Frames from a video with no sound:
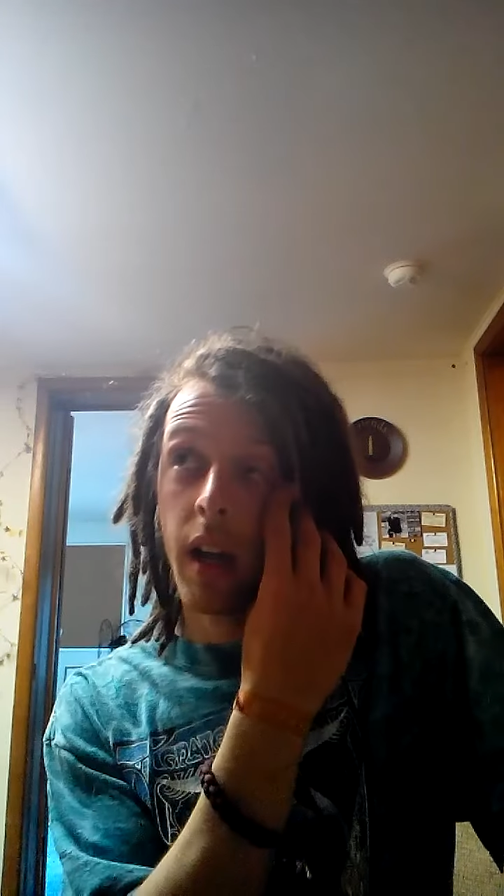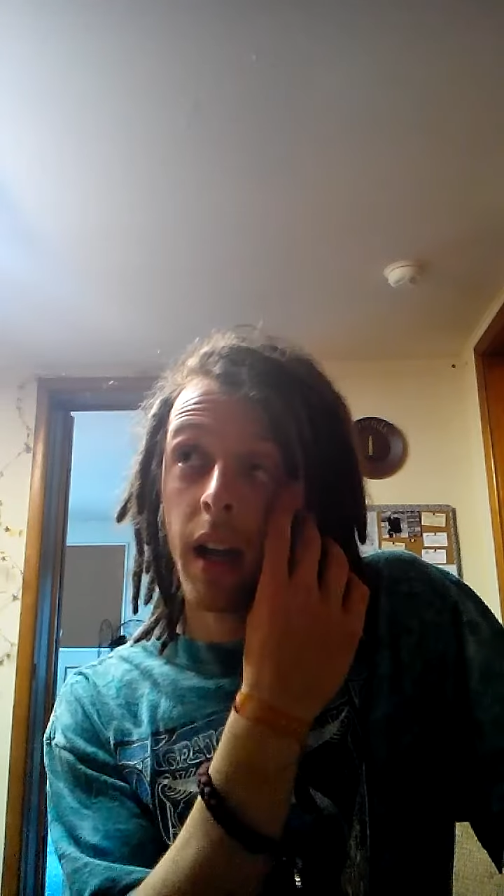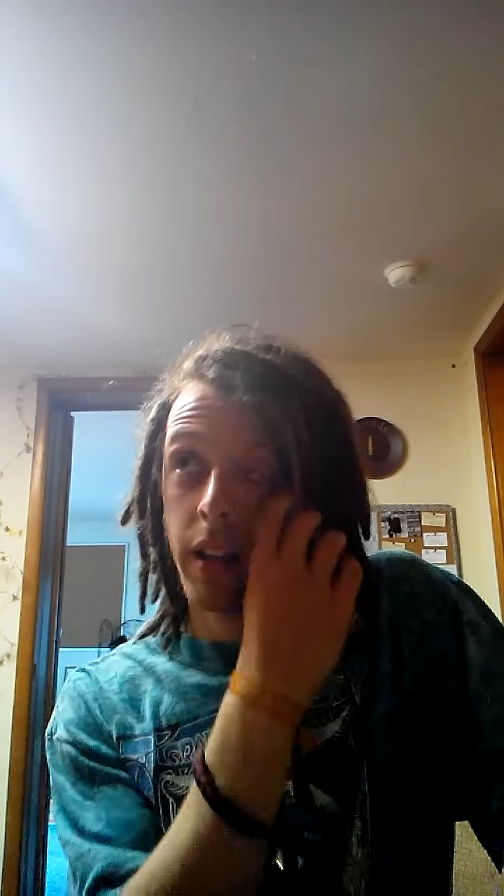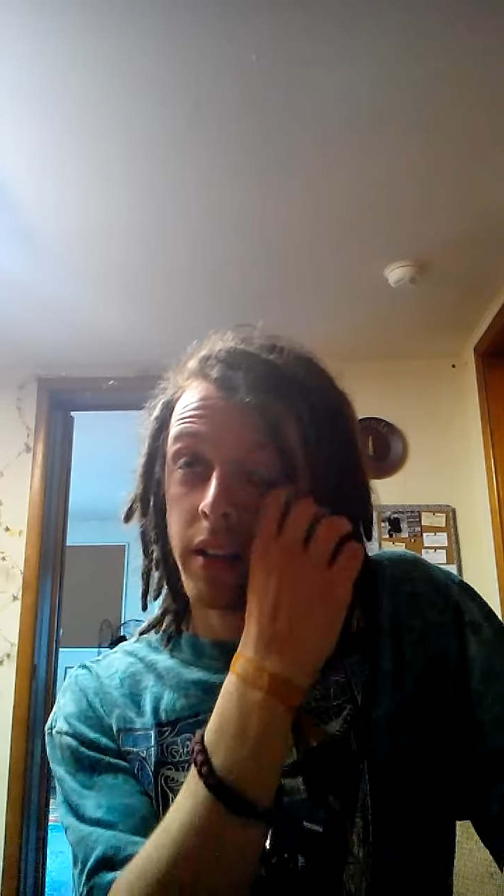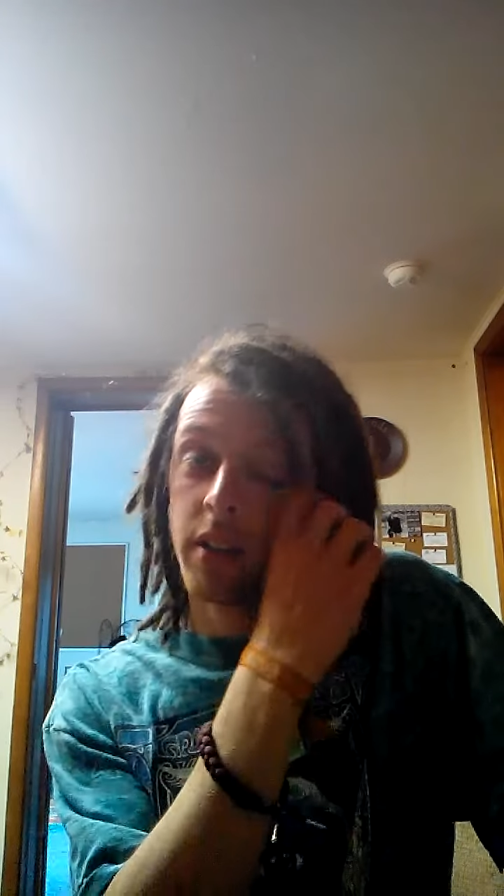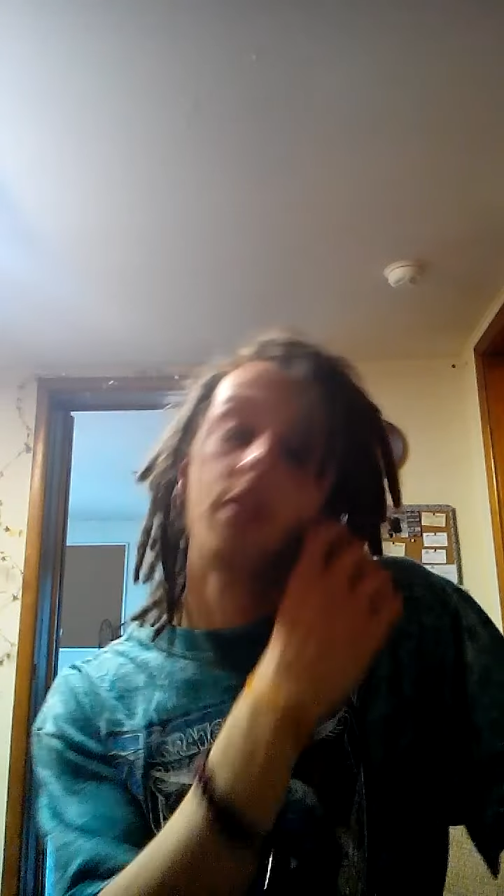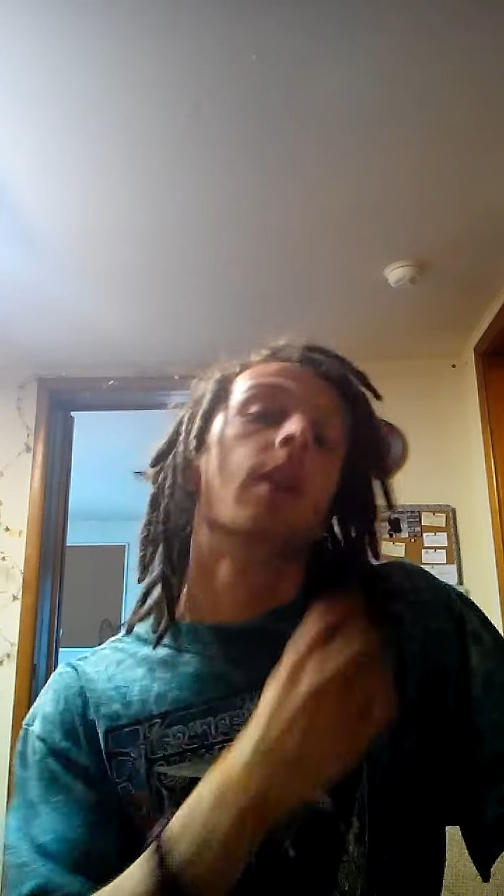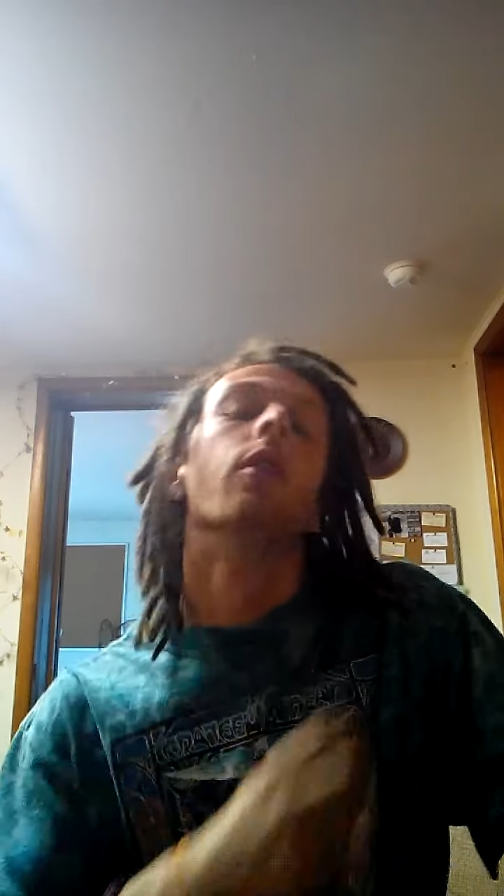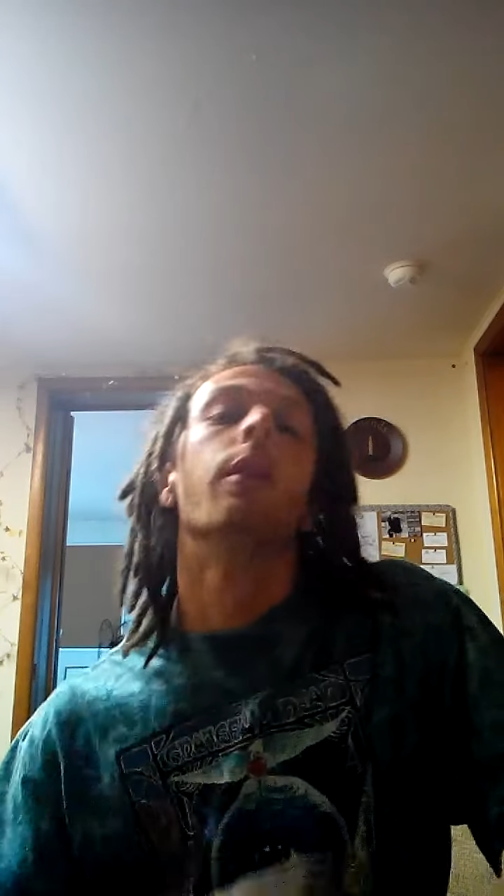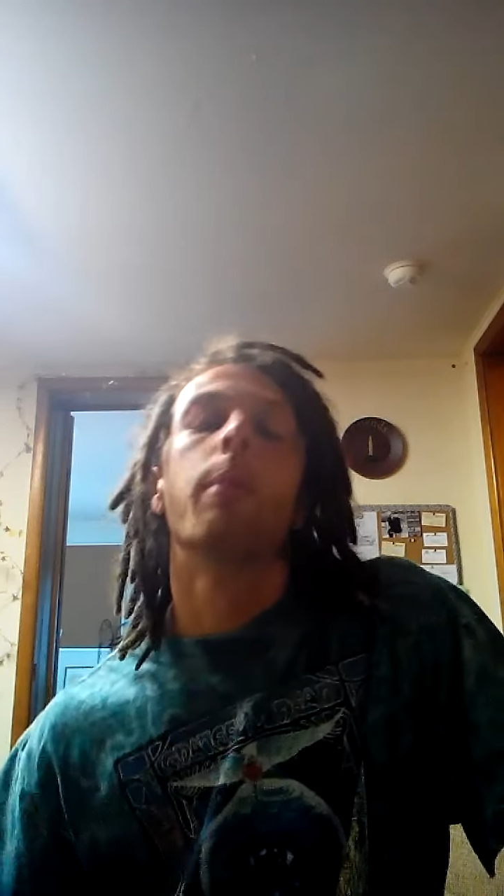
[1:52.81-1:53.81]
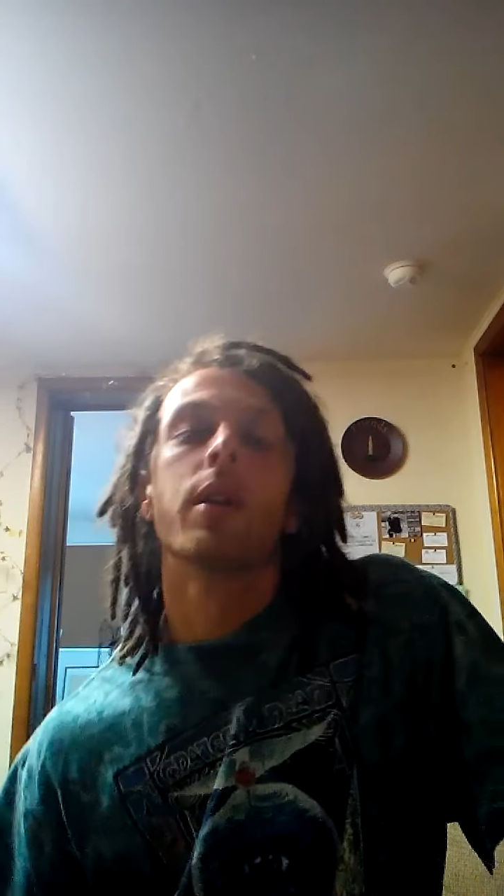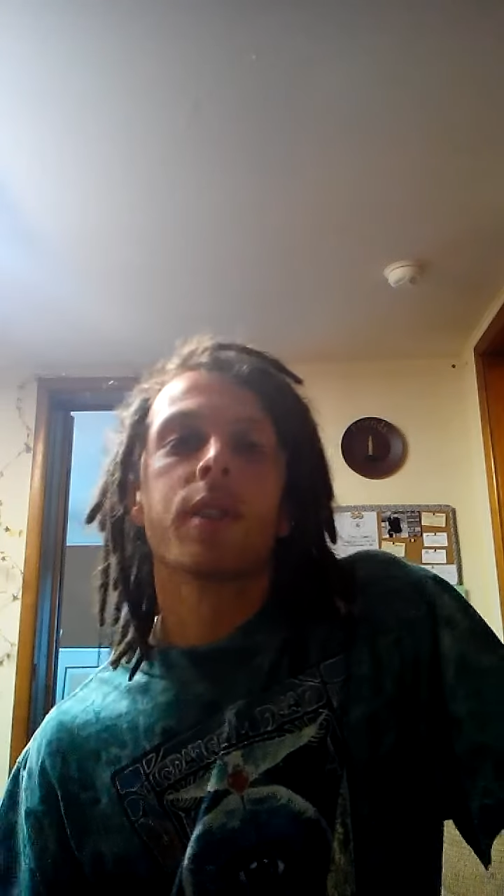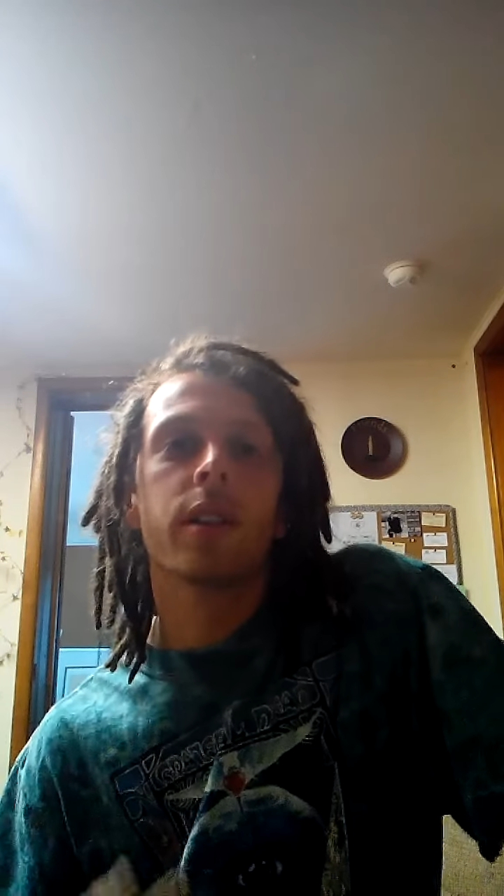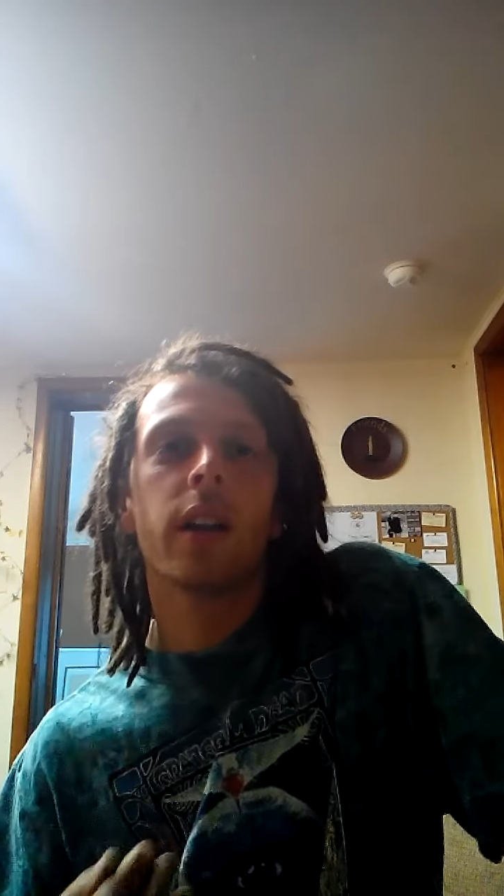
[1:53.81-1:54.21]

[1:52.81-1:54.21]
And so the person